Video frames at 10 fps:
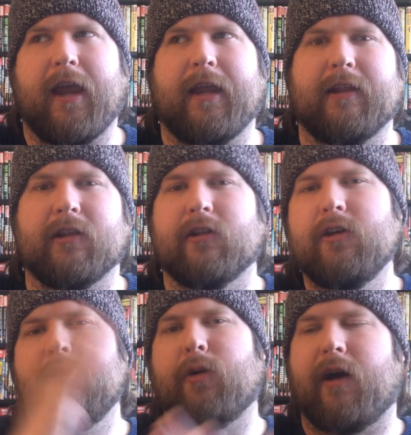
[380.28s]
in
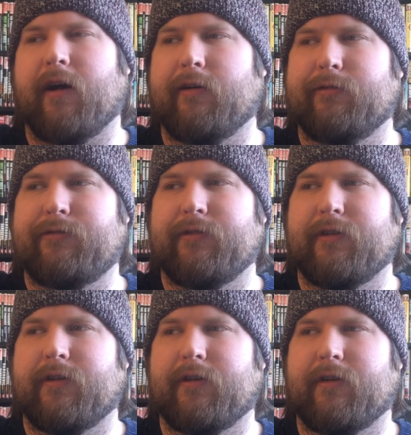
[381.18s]
lieu of
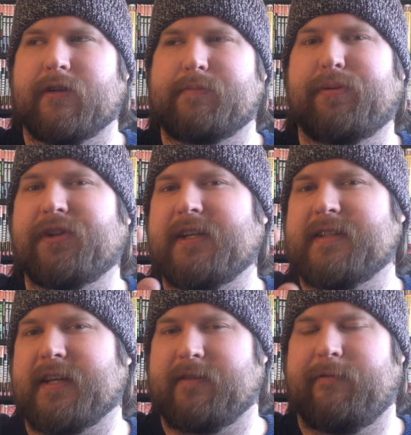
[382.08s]

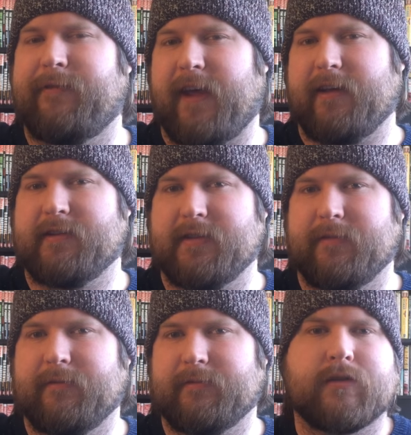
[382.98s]
pleasing fans.